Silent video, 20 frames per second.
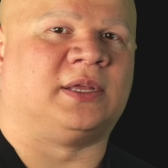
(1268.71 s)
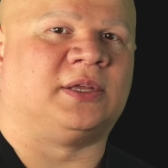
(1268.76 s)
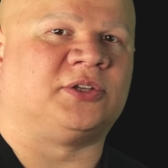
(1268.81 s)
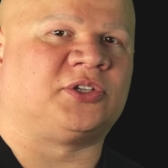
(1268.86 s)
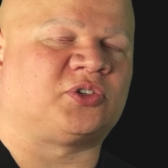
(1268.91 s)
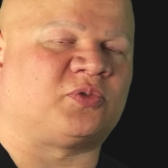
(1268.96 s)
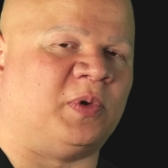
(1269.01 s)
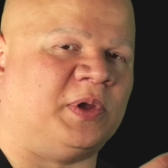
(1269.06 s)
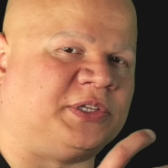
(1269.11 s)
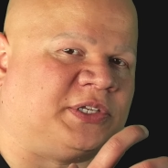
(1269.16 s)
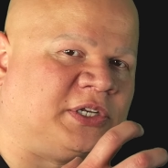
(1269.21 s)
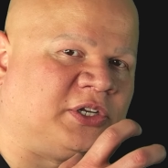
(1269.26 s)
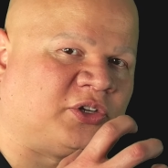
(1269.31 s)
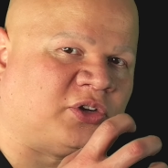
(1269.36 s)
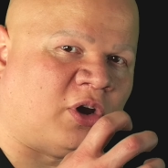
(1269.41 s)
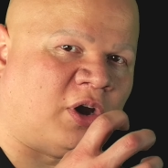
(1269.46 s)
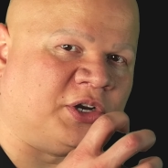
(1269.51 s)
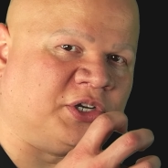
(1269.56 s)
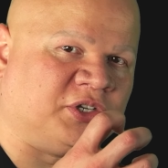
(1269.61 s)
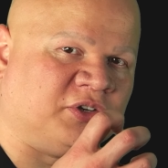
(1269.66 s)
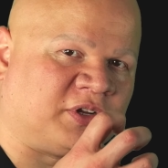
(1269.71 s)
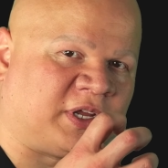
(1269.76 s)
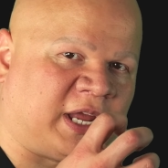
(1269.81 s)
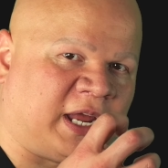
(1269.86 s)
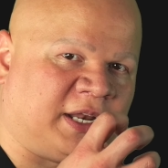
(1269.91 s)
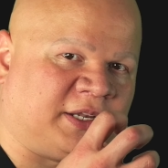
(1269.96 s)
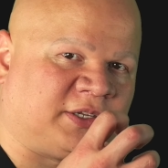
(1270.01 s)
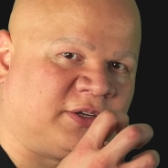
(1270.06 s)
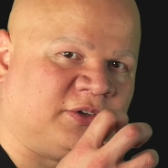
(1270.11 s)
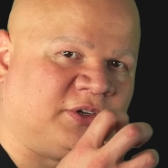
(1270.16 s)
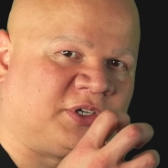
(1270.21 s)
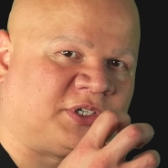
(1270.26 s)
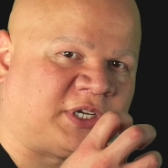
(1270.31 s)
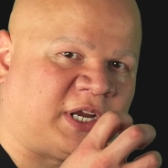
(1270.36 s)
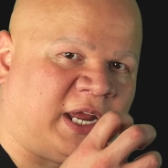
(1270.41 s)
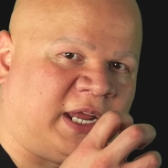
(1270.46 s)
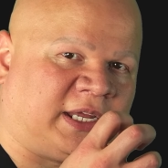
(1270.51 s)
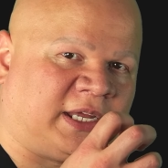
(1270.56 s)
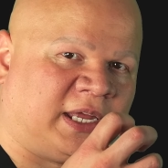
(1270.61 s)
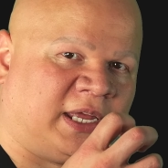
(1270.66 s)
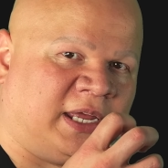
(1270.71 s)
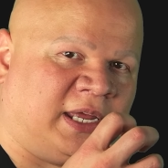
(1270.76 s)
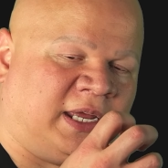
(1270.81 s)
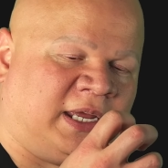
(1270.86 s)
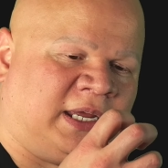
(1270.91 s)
Squeeze it as hard as you can until you shake,